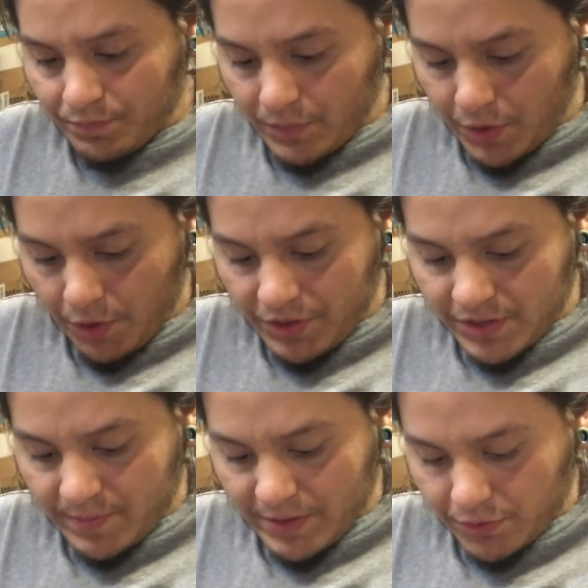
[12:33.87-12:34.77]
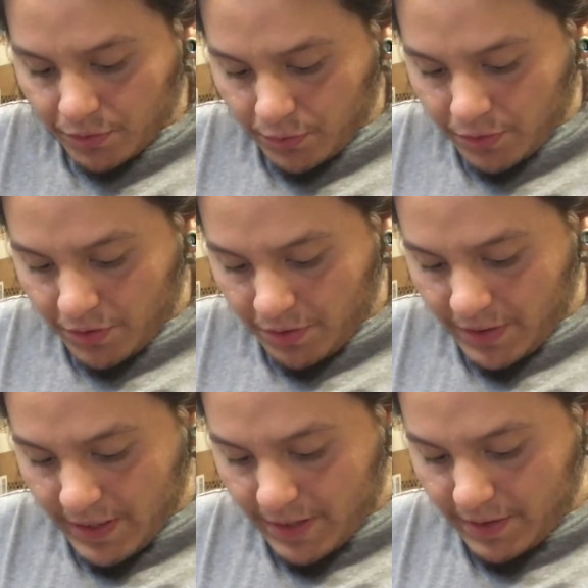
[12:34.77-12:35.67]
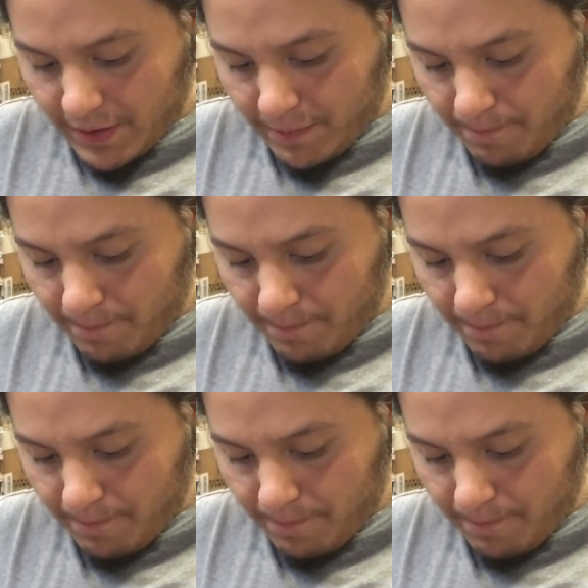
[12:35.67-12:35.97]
You don't need special tools, you don't need anything.